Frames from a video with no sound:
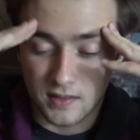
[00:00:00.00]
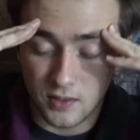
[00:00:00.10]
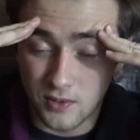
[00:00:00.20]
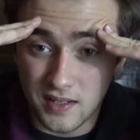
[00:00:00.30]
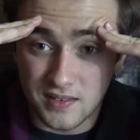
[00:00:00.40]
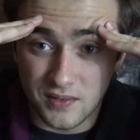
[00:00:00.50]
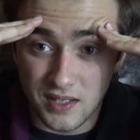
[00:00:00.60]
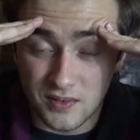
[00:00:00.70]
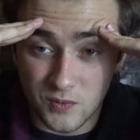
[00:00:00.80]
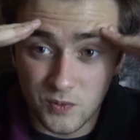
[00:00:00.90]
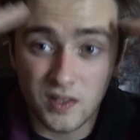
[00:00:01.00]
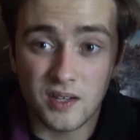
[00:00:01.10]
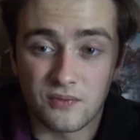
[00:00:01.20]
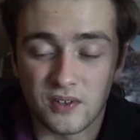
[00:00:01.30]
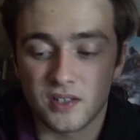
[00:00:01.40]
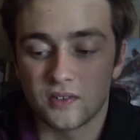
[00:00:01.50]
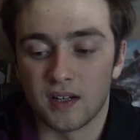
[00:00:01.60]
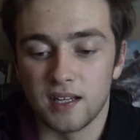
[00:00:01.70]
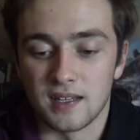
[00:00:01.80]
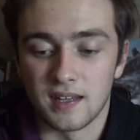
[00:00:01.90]
So it's it's really
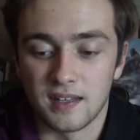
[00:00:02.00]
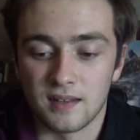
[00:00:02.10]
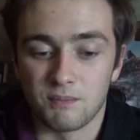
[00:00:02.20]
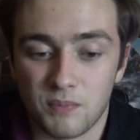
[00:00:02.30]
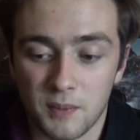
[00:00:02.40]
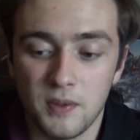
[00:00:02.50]
frustrating. And then the